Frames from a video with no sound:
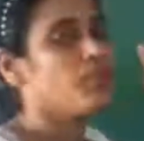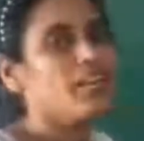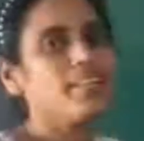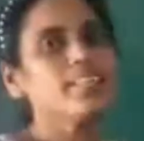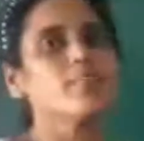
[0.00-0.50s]

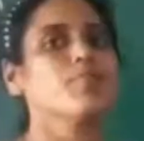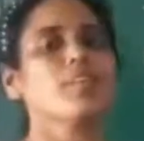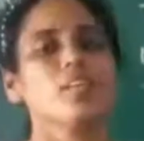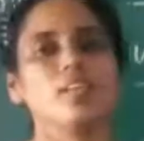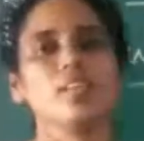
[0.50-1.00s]
very
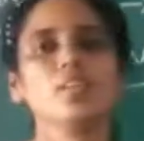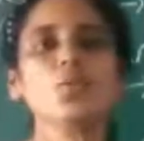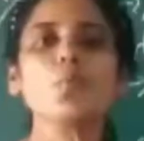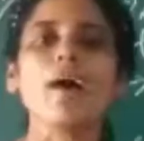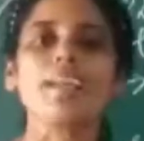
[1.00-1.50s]
difficult
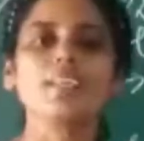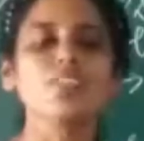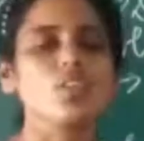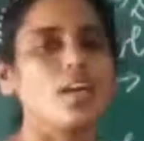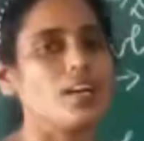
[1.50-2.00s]
to
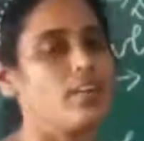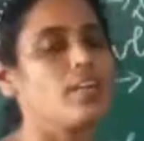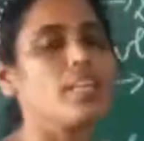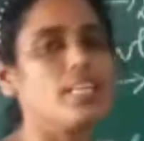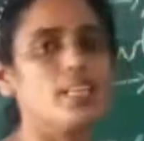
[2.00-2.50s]
manage our
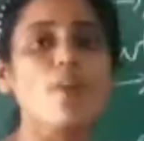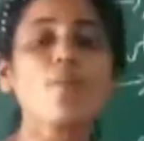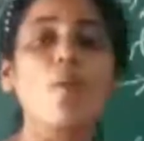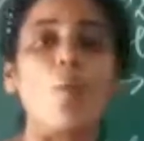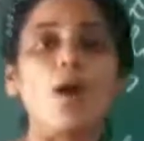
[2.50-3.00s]
country India
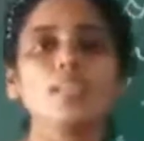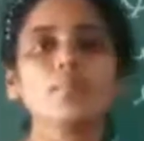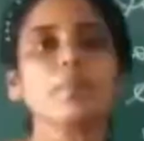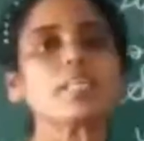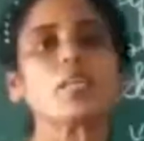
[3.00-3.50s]
from
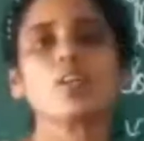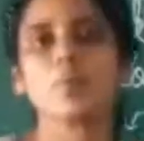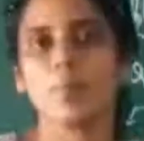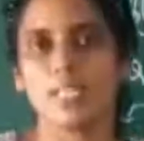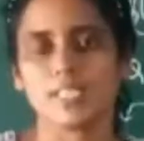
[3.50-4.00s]
one particular
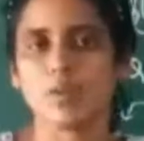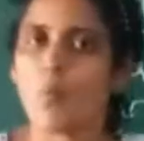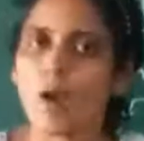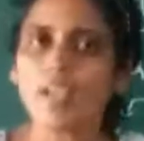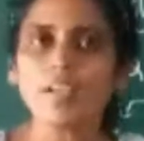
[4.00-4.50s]
place.
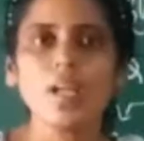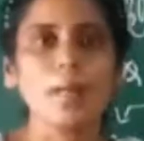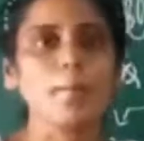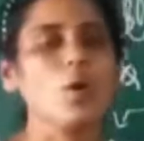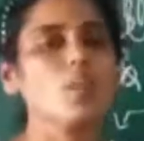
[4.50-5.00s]

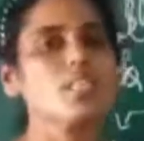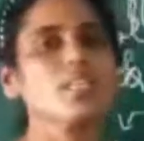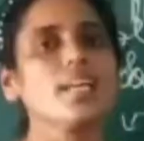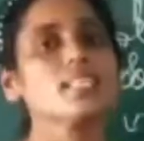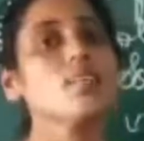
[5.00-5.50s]
Why? Because
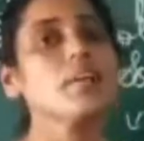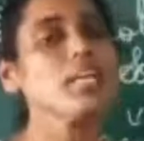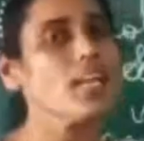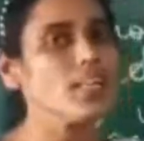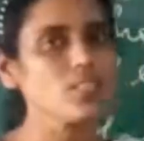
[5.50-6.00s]
India is a
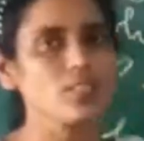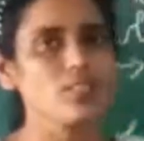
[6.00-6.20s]
very large